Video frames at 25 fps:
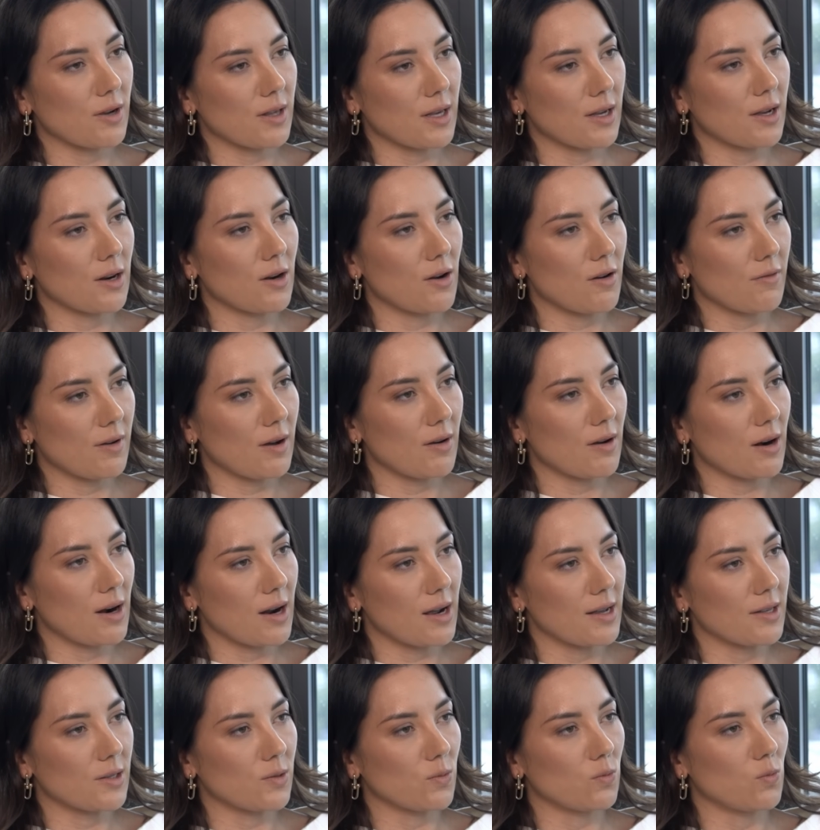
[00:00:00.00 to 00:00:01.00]
I think a lot of our
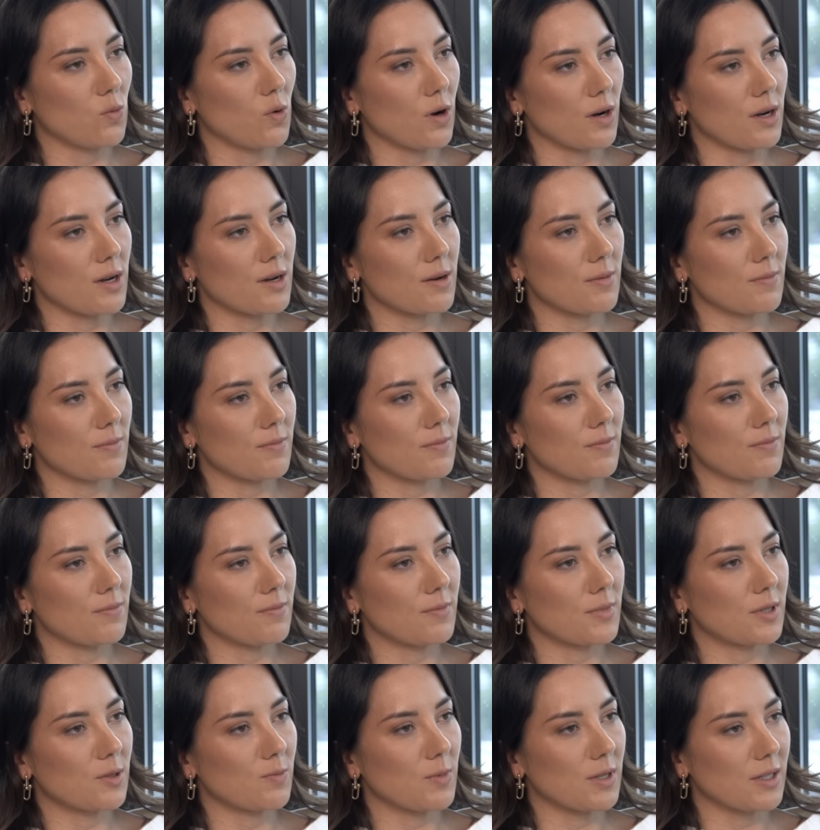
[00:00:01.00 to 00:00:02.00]
clients want
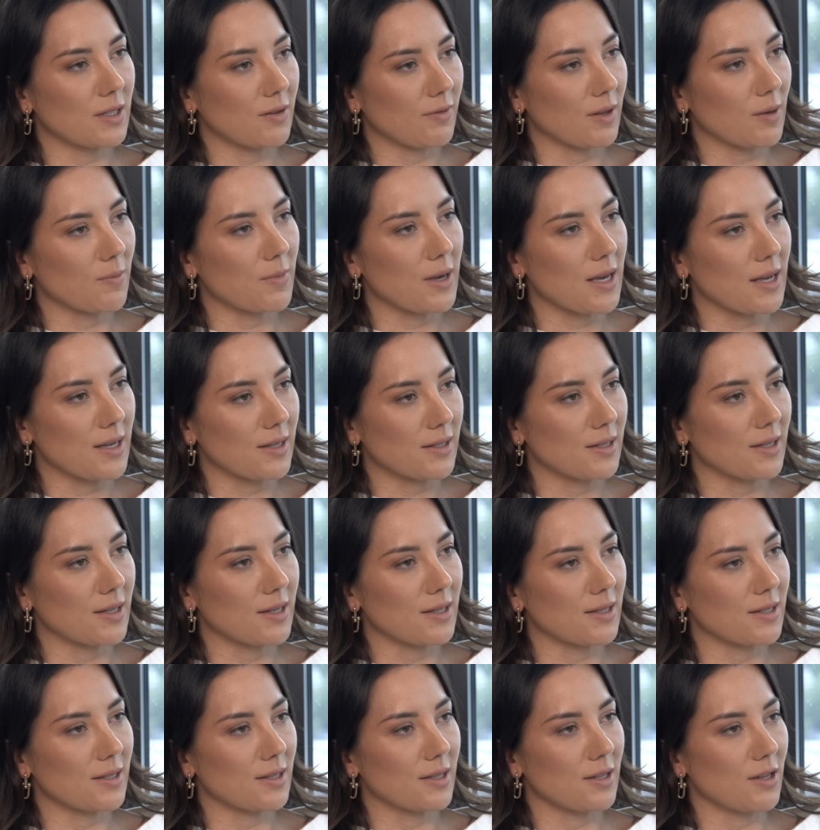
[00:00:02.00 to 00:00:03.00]
specific pieces.